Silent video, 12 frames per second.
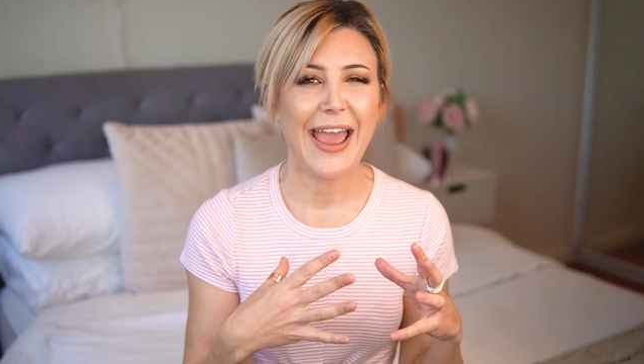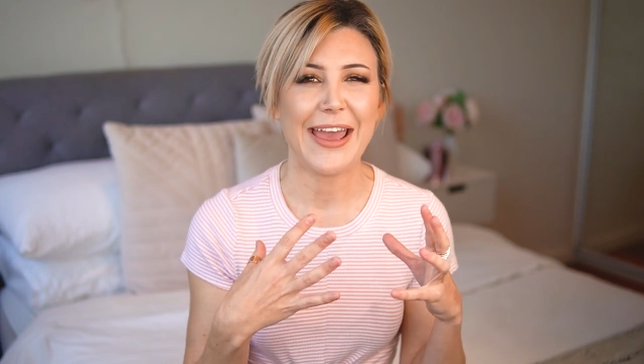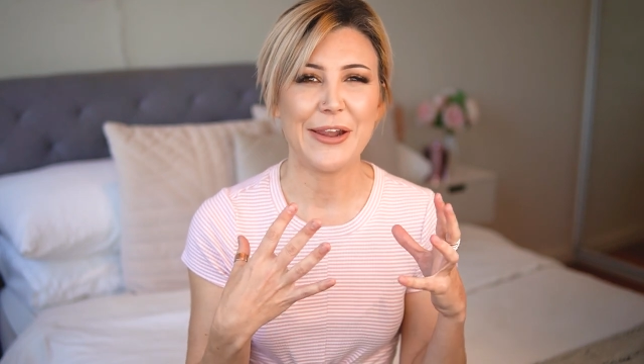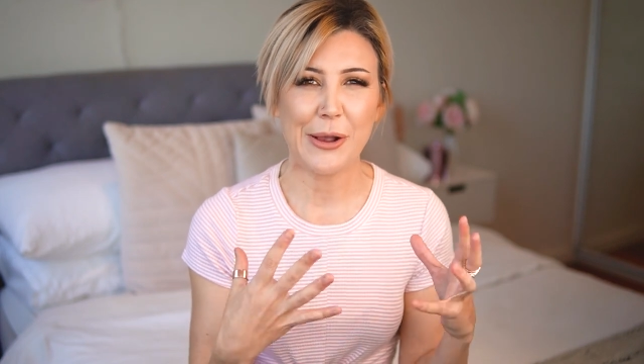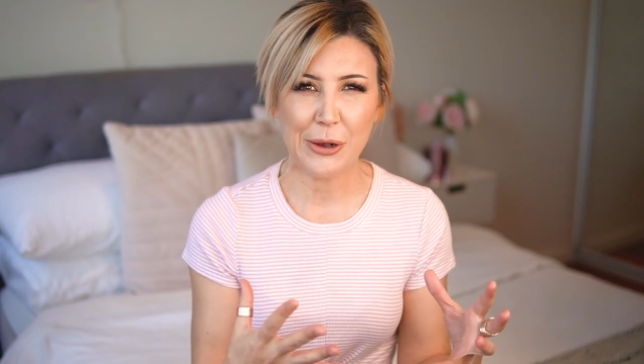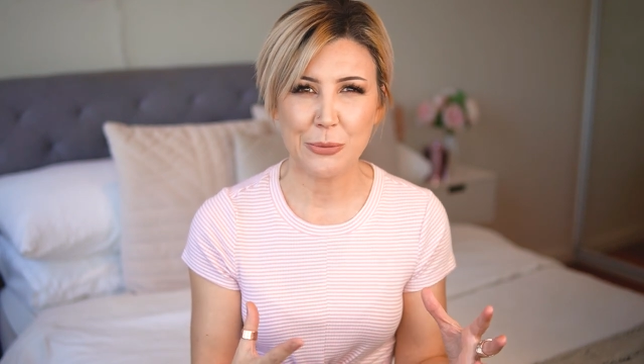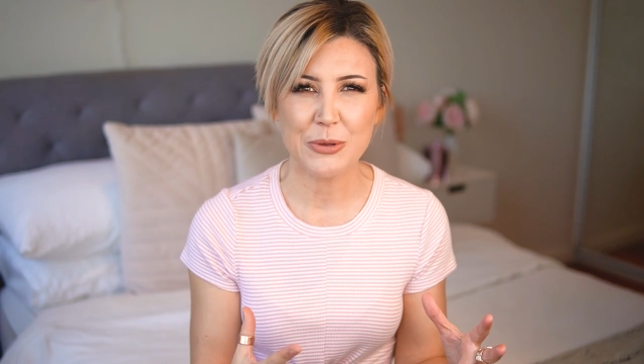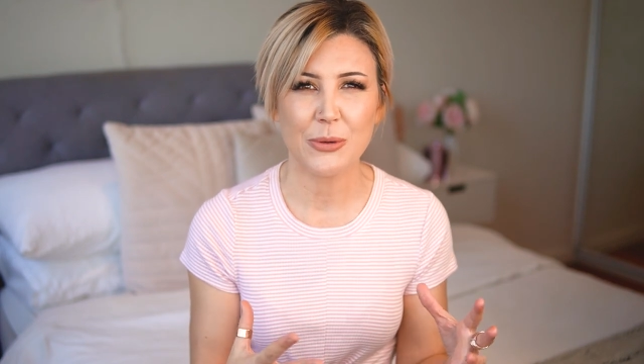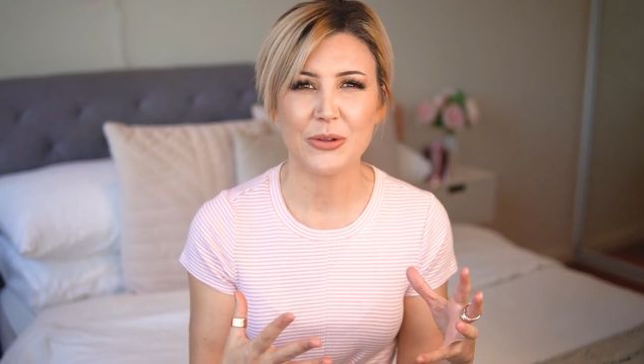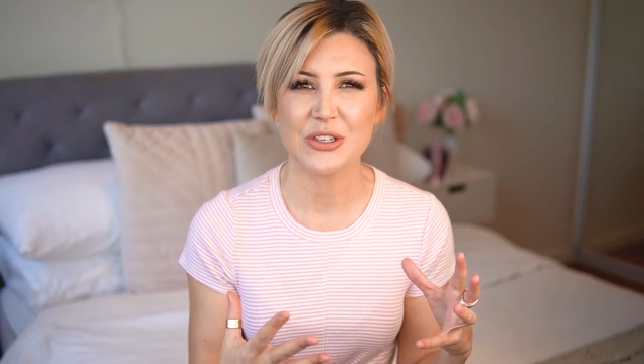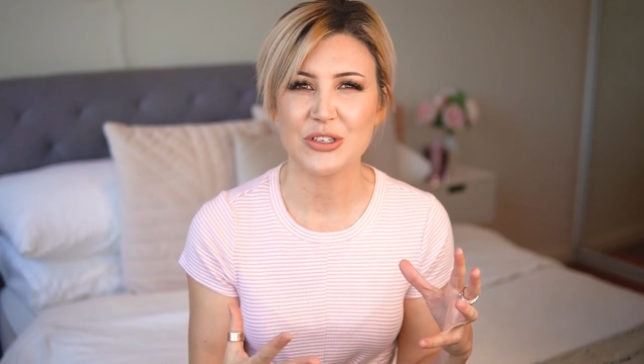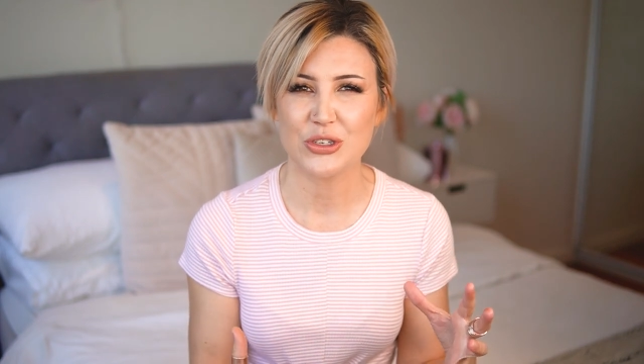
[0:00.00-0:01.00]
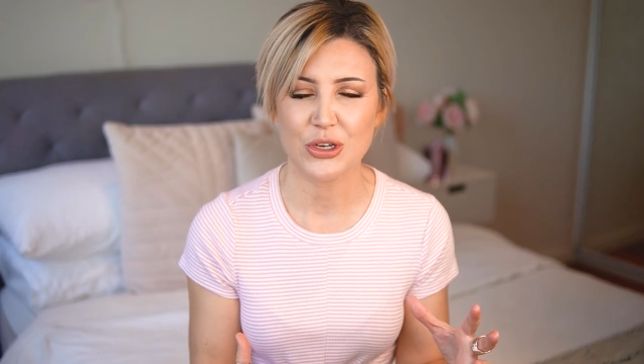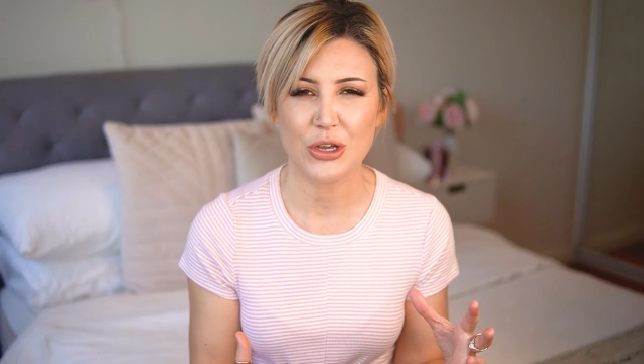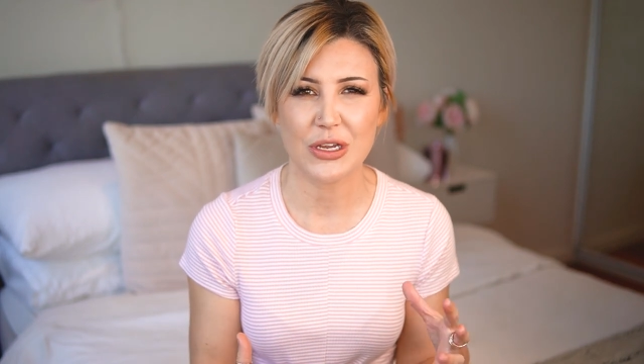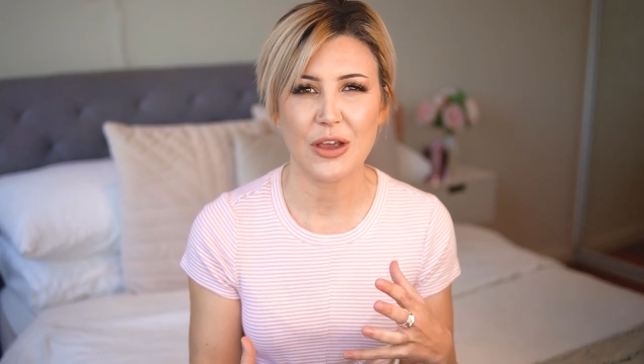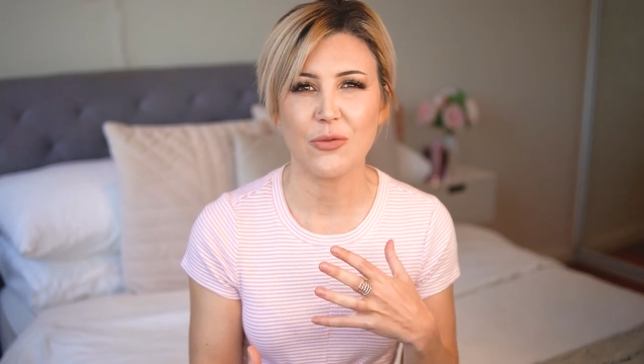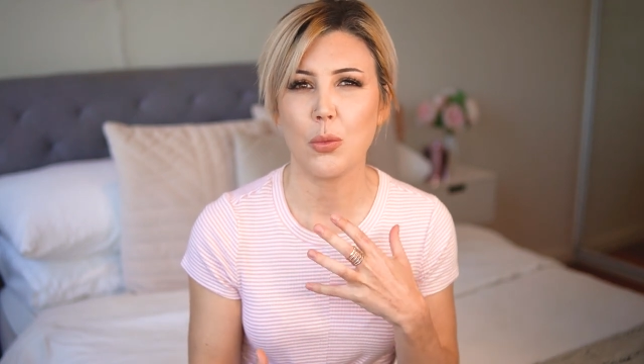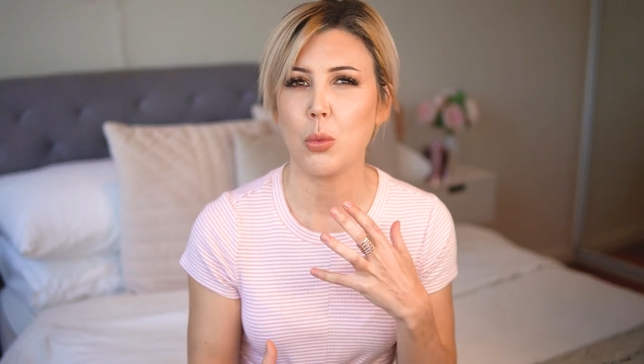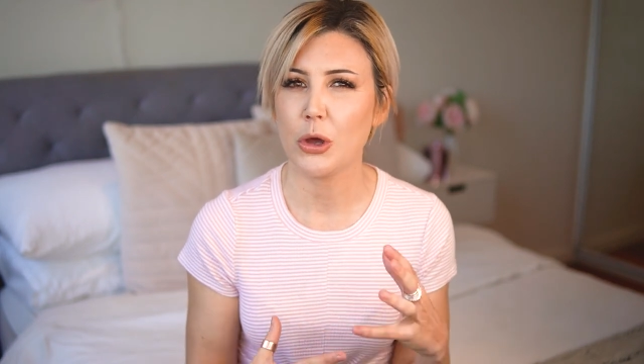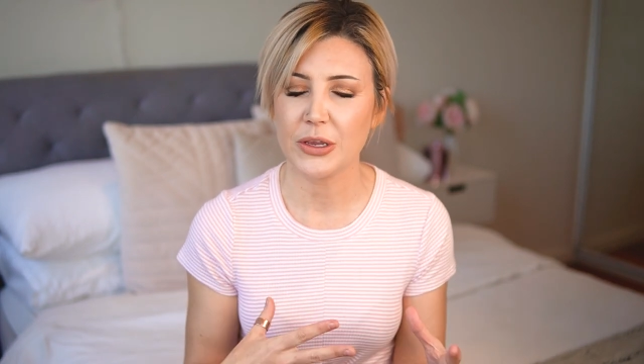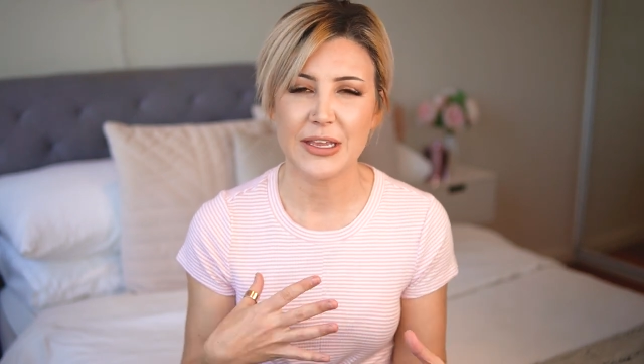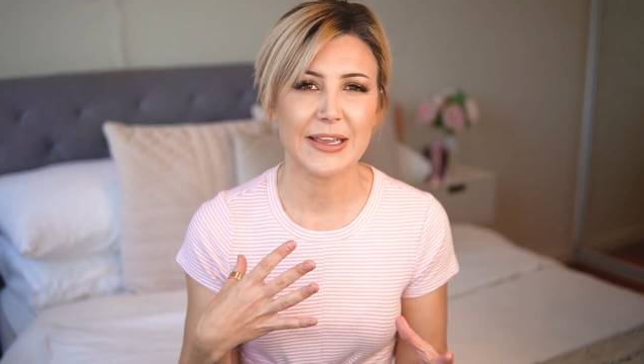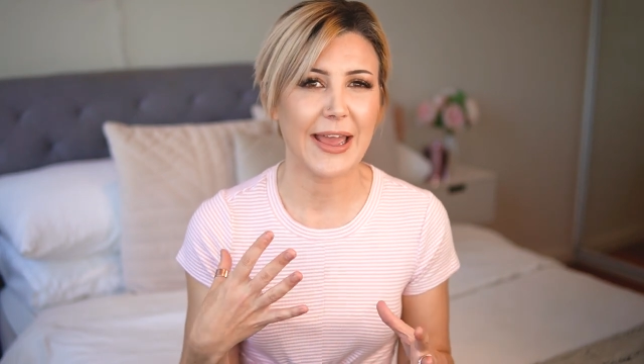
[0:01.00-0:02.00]
and help you on this journey of
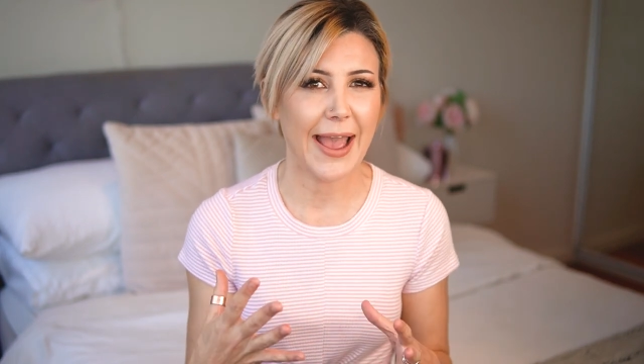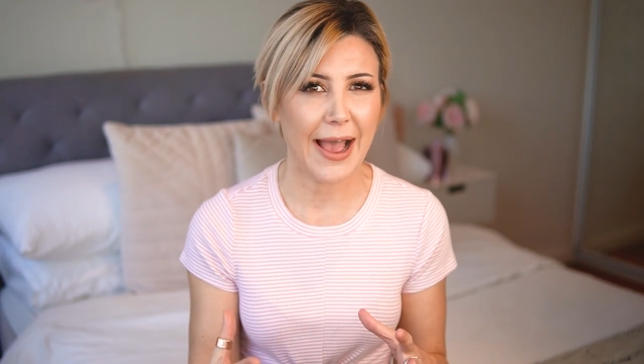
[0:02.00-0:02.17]
working